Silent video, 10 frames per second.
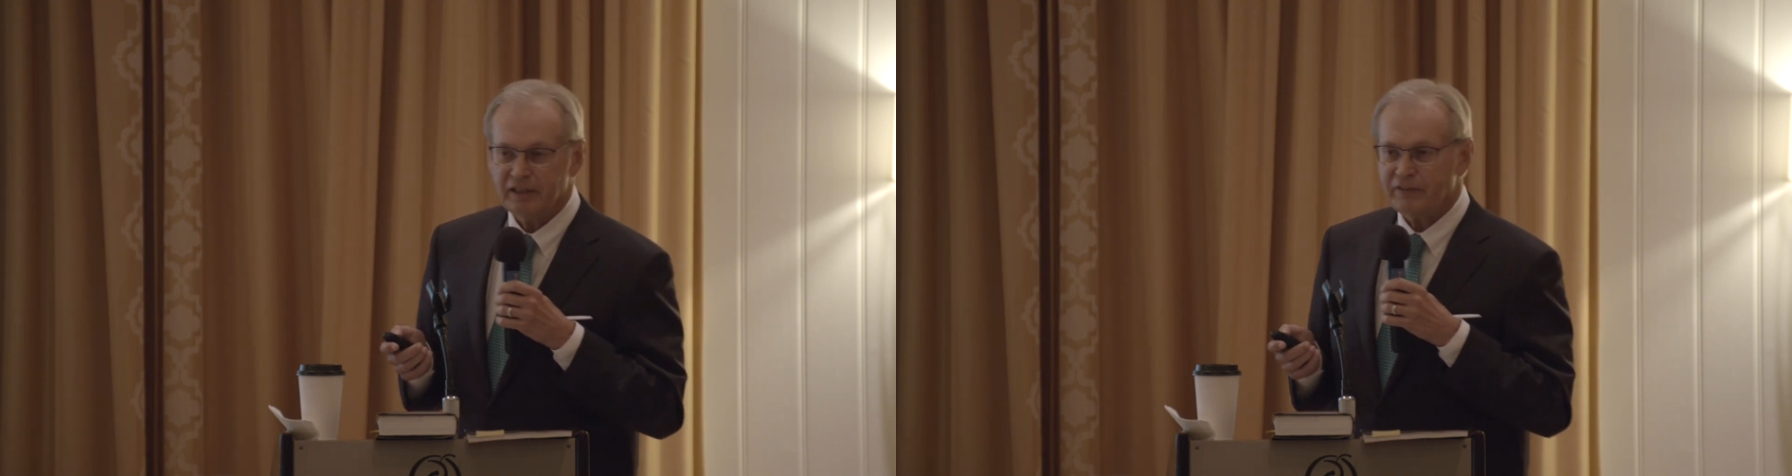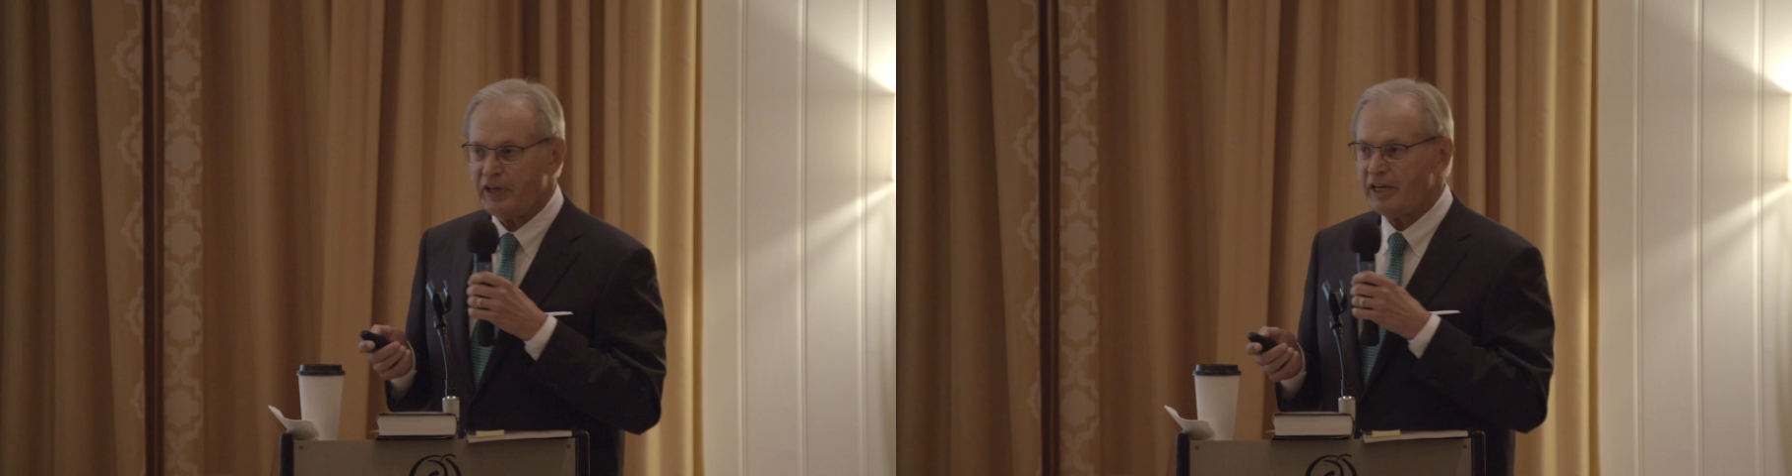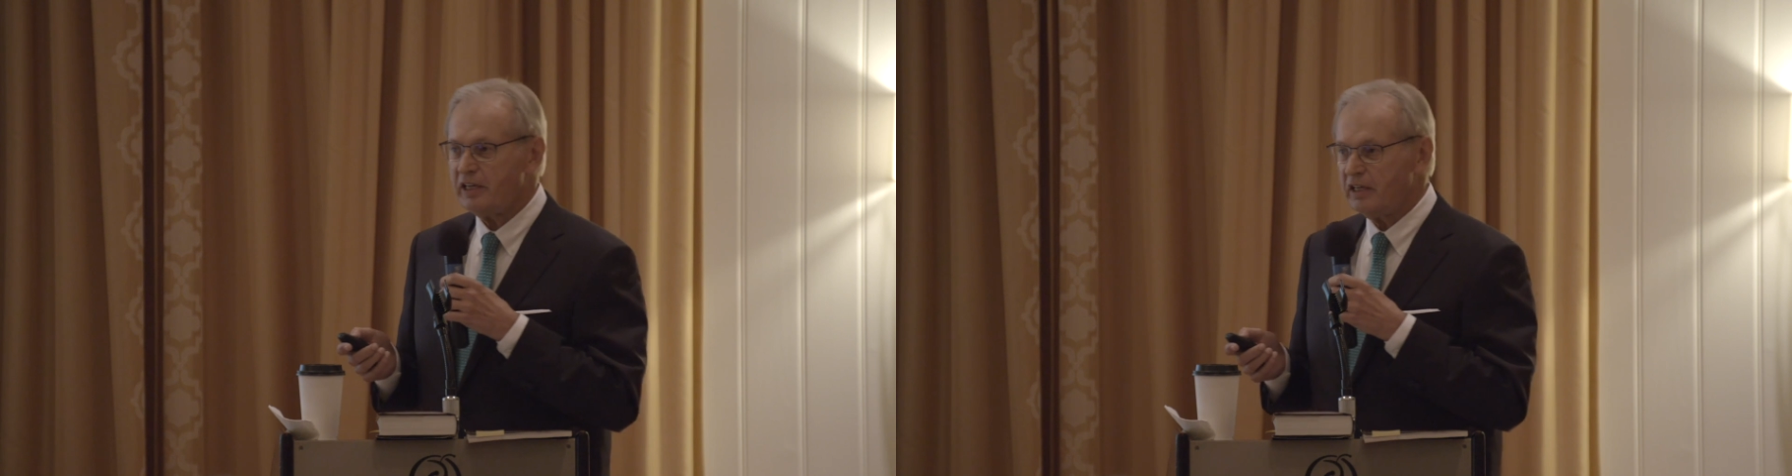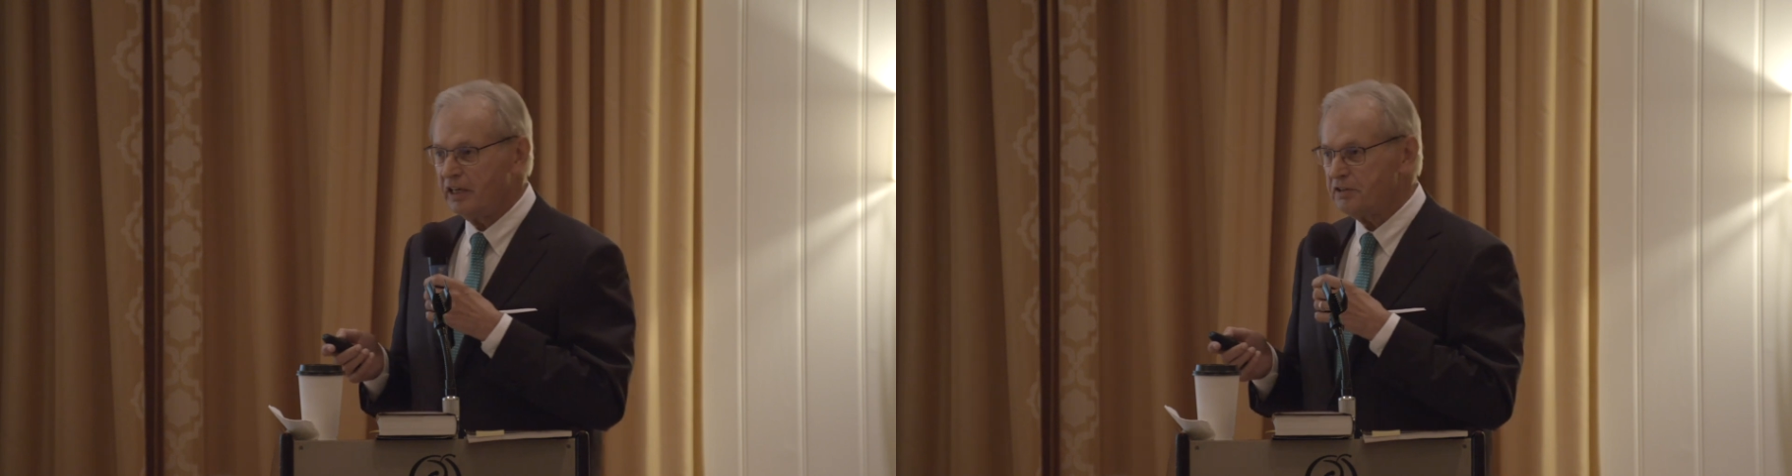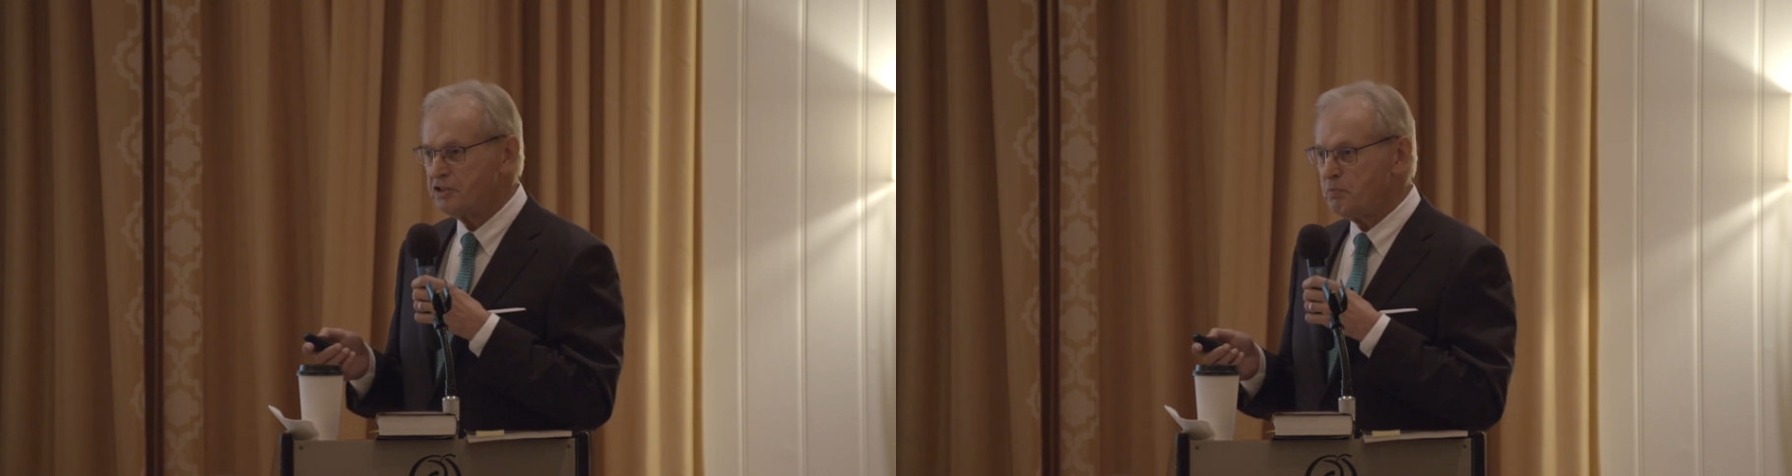of any
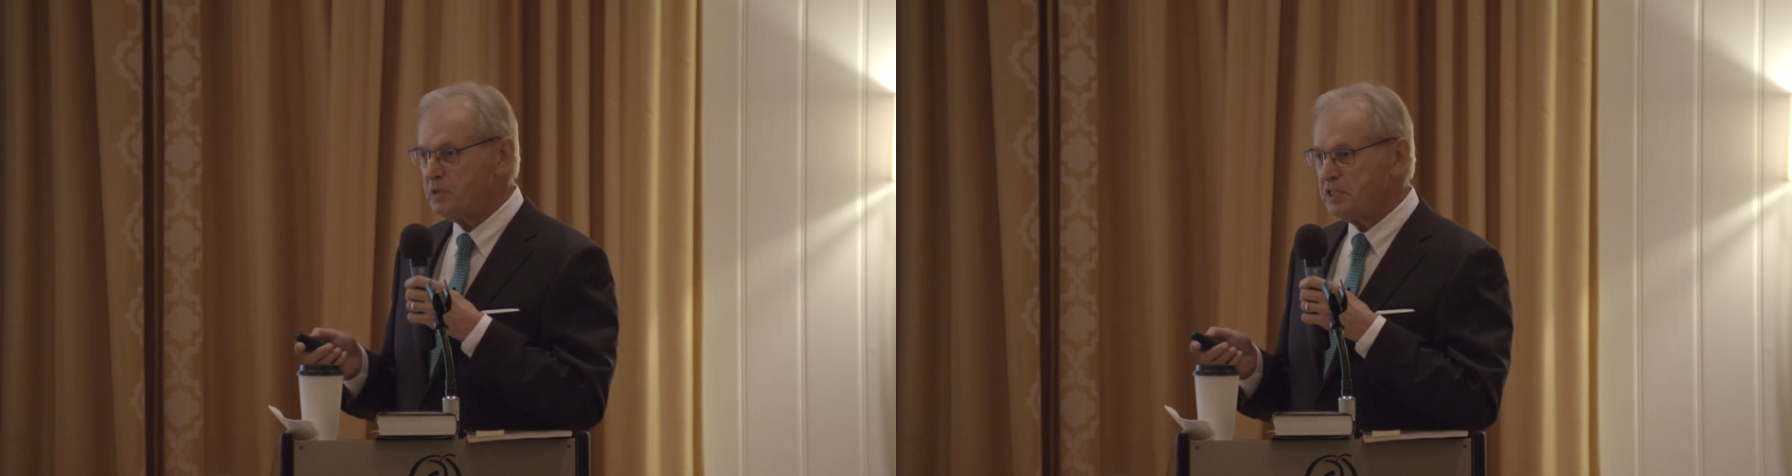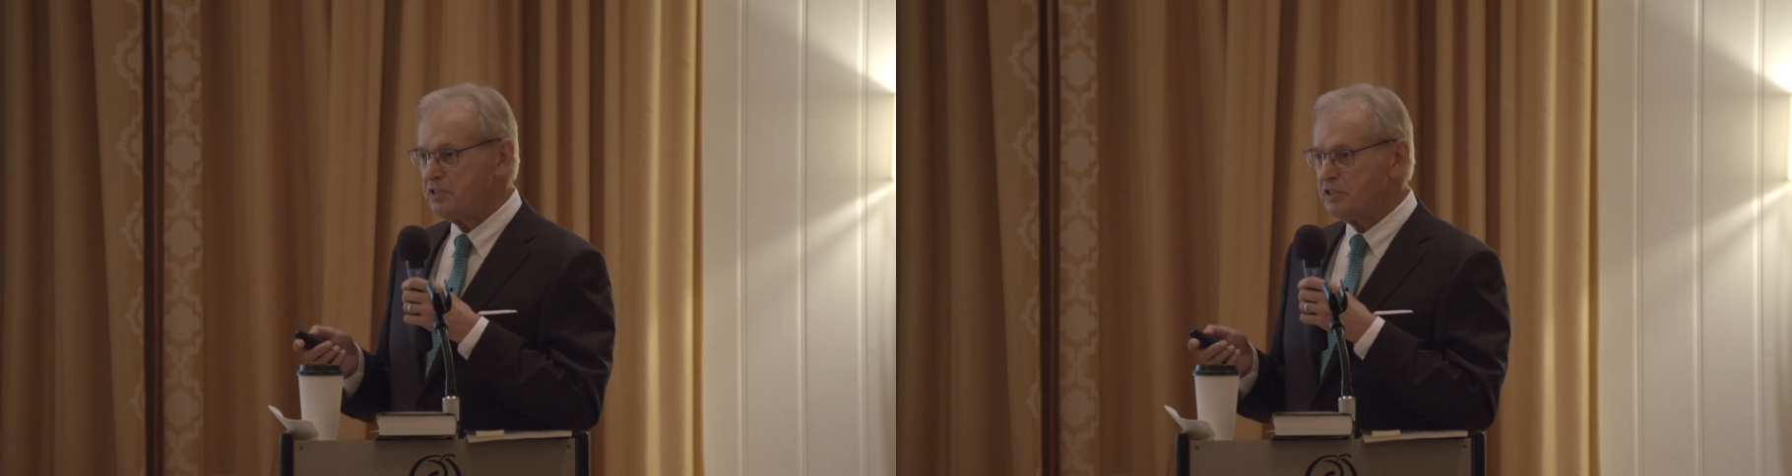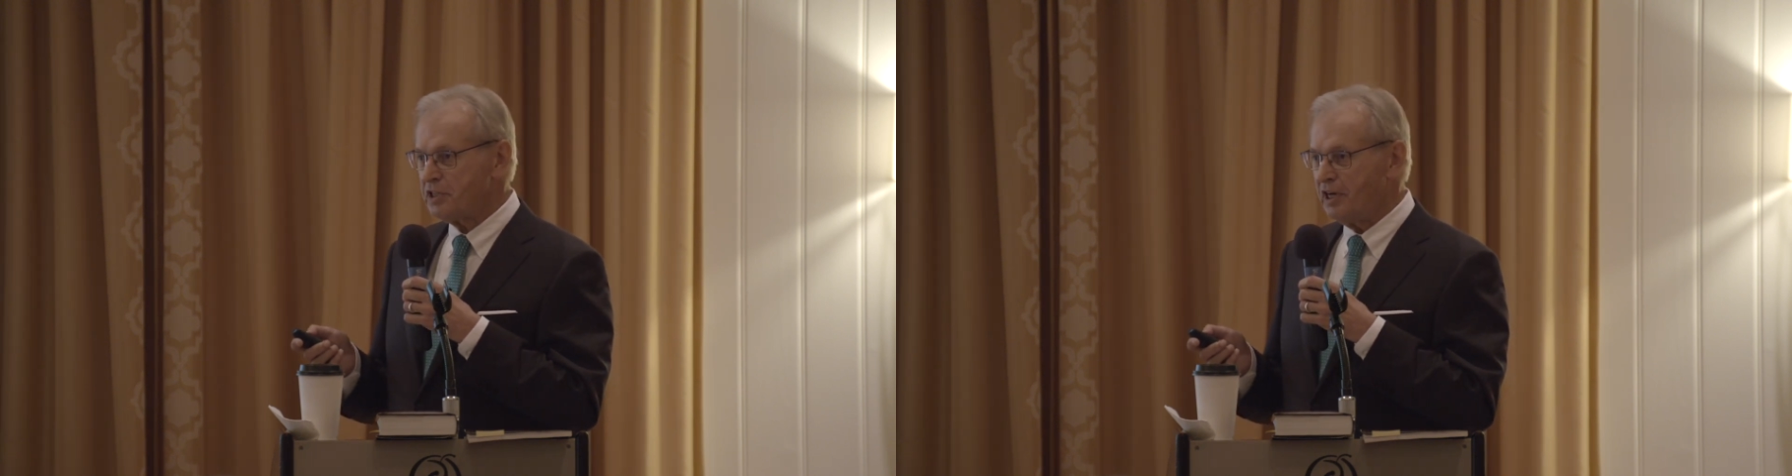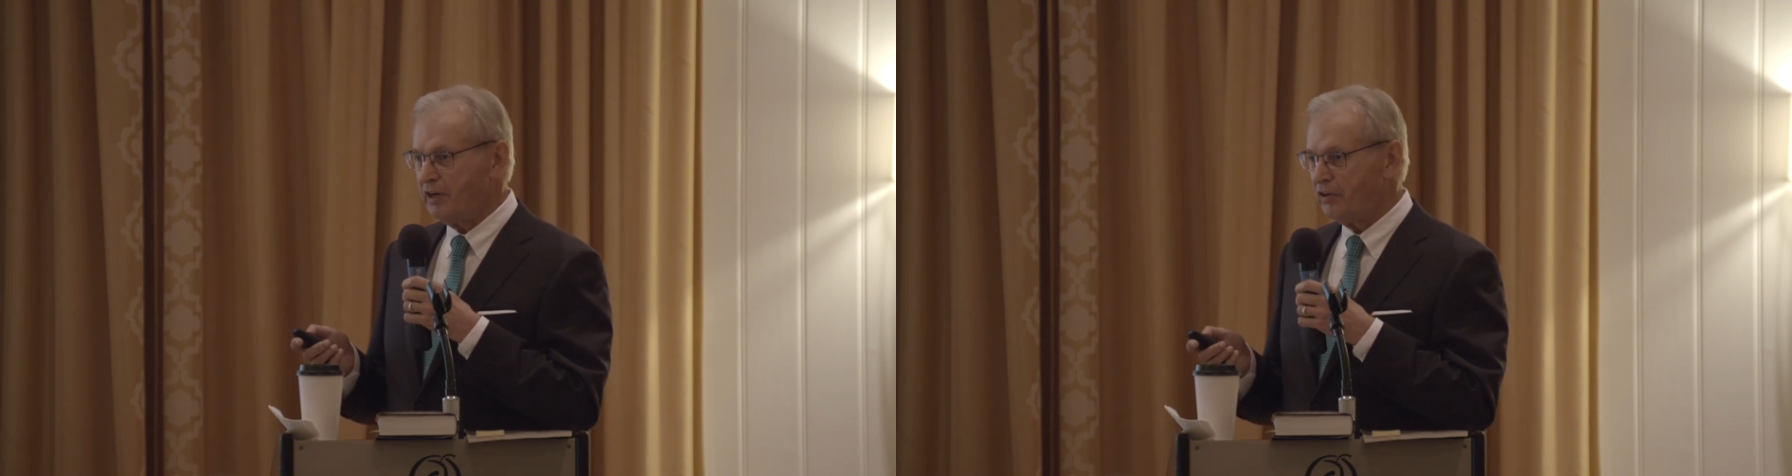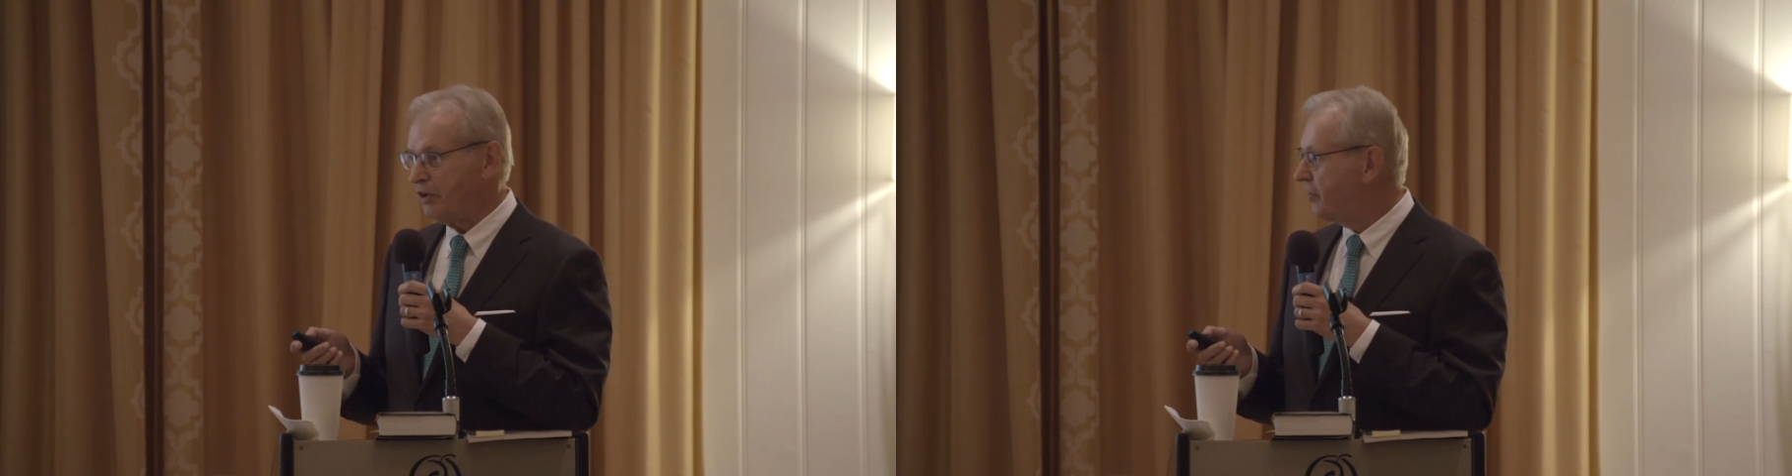other species
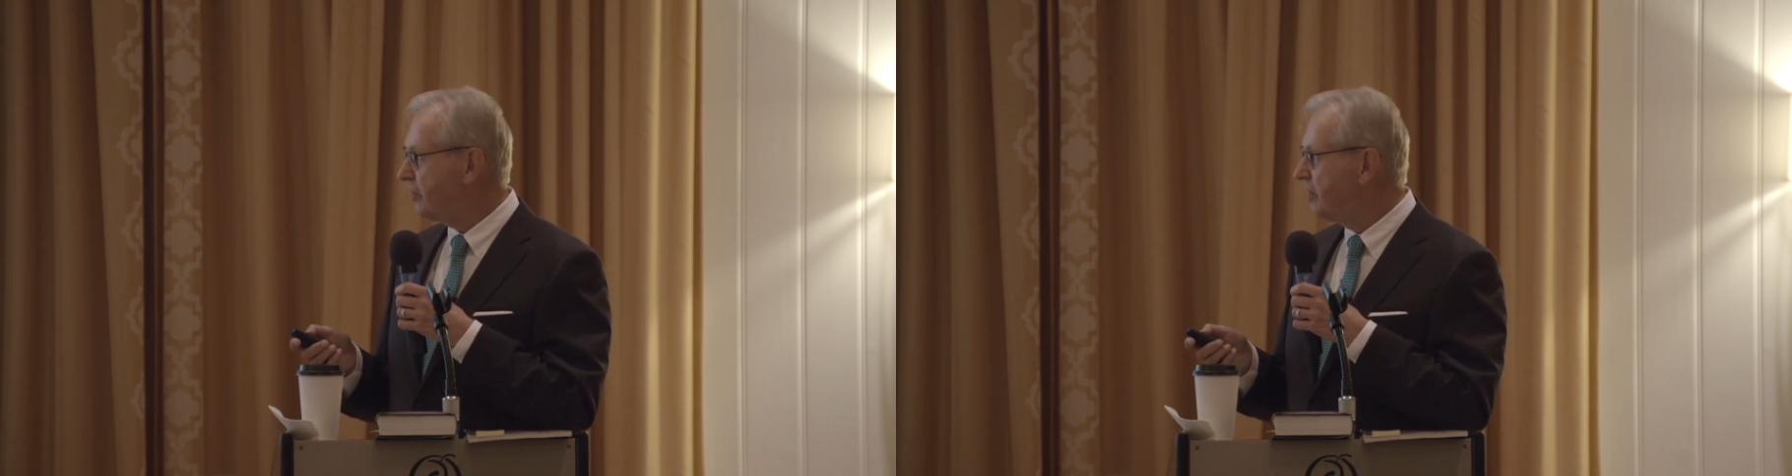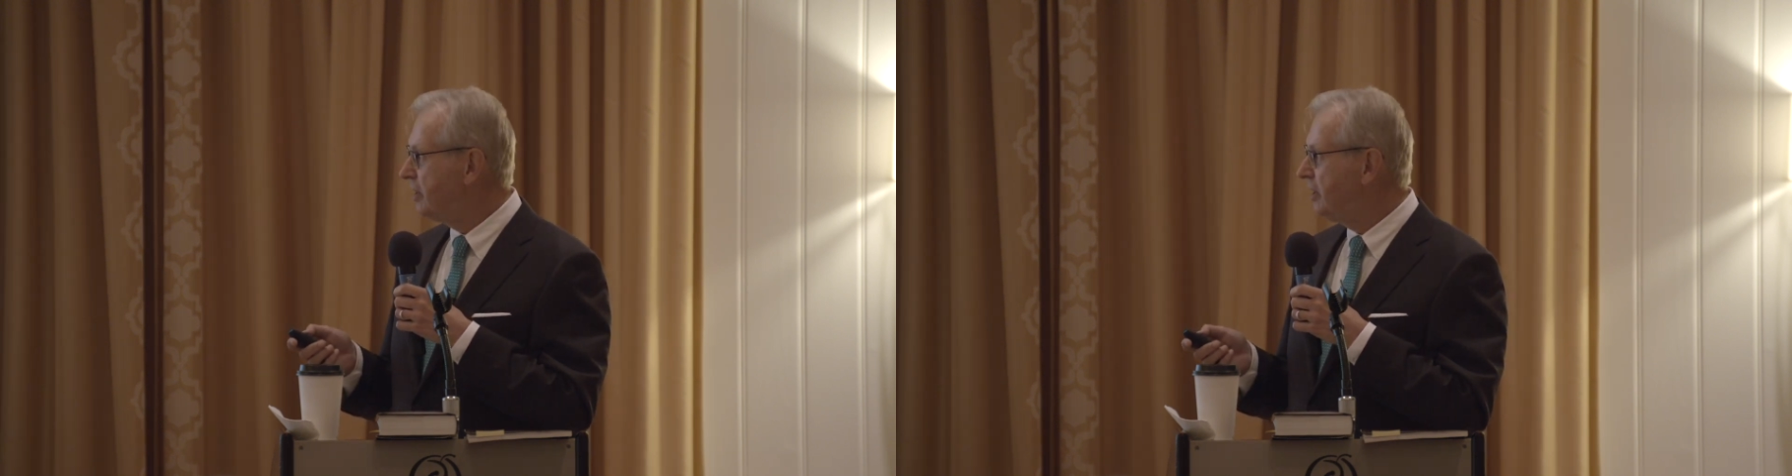on Earth.